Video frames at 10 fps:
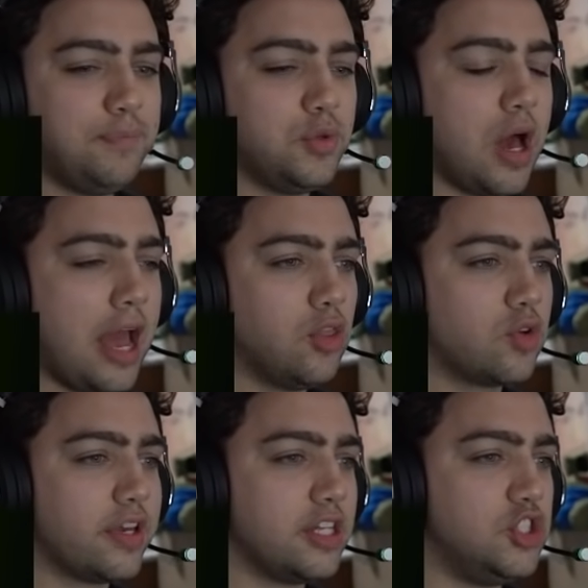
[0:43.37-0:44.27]
Dude, I
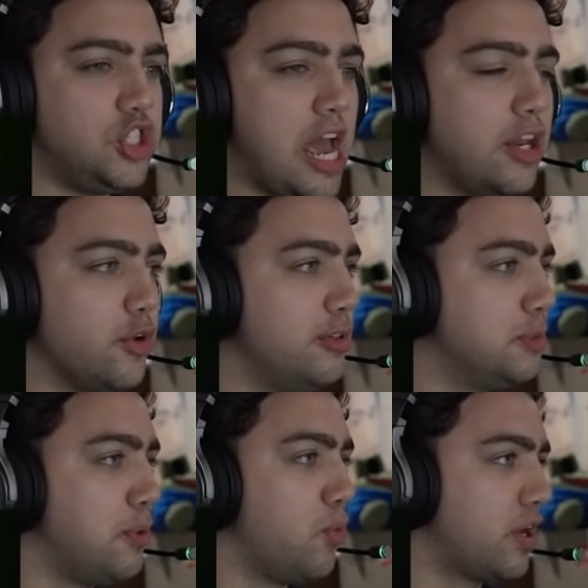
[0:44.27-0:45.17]
look like a janitor
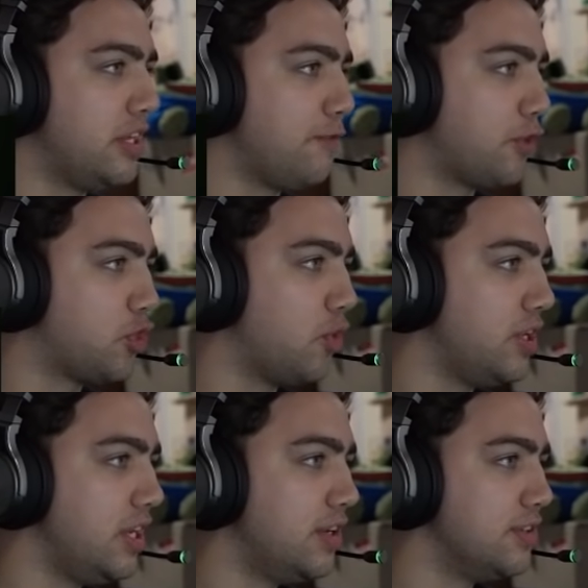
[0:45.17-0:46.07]
who's been working there for 30
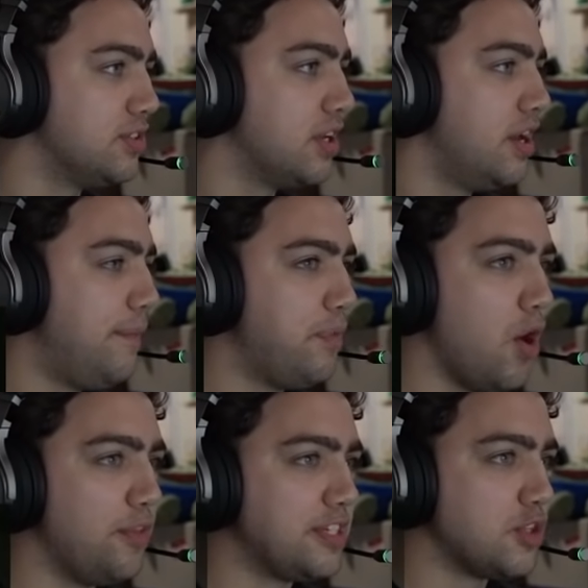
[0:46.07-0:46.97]
years.
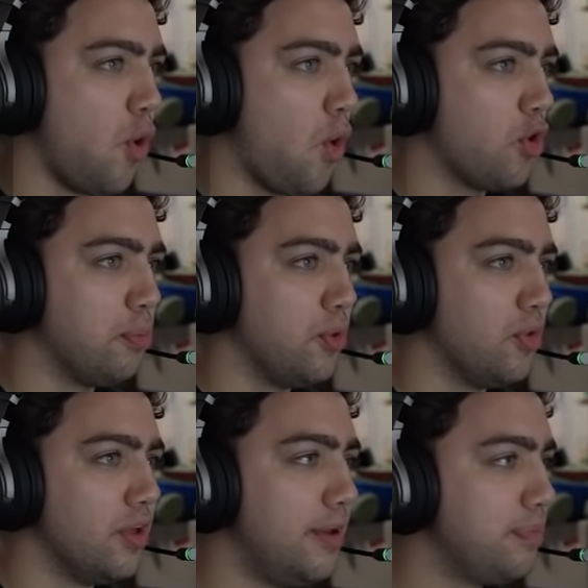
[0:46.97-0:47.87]
No, this is horrible.